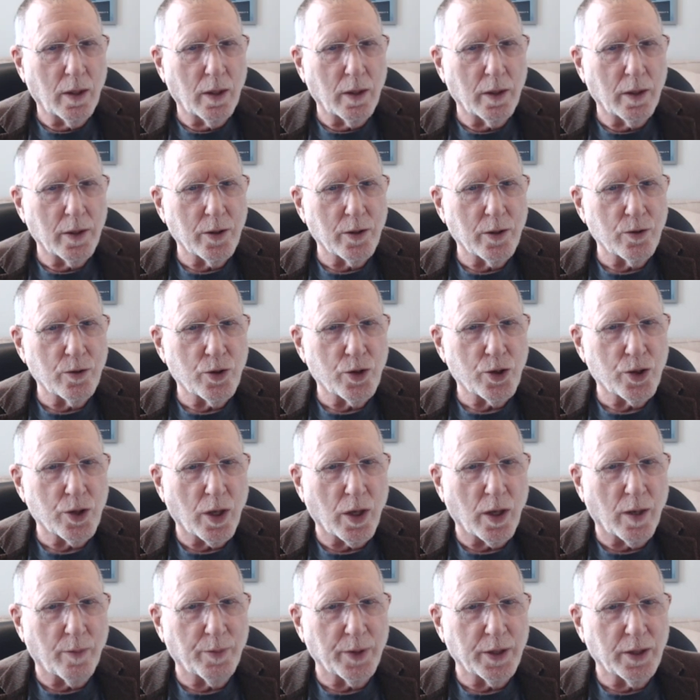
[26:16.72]
You shut
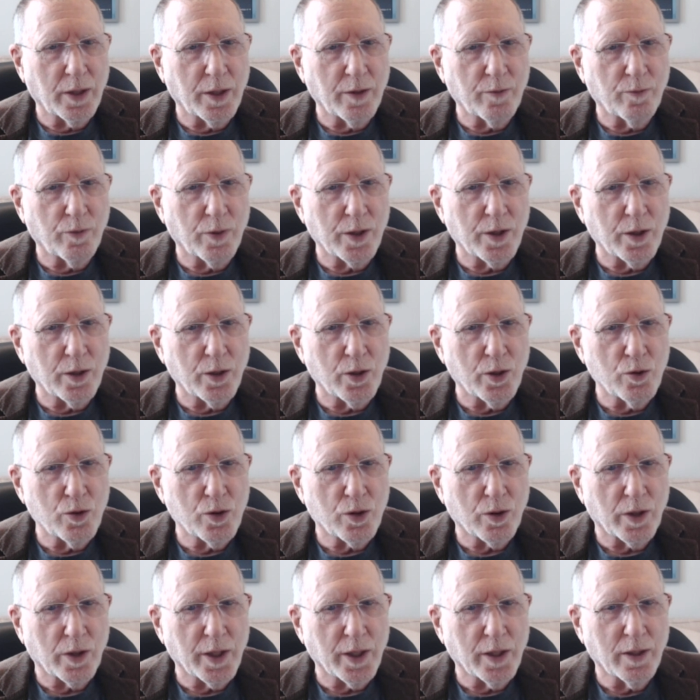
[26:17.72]
up and live with it,
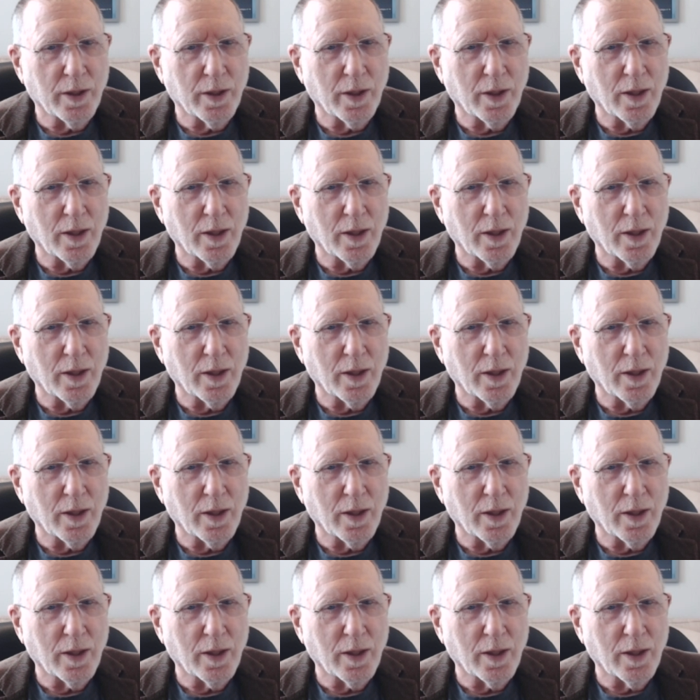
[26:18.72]
usually.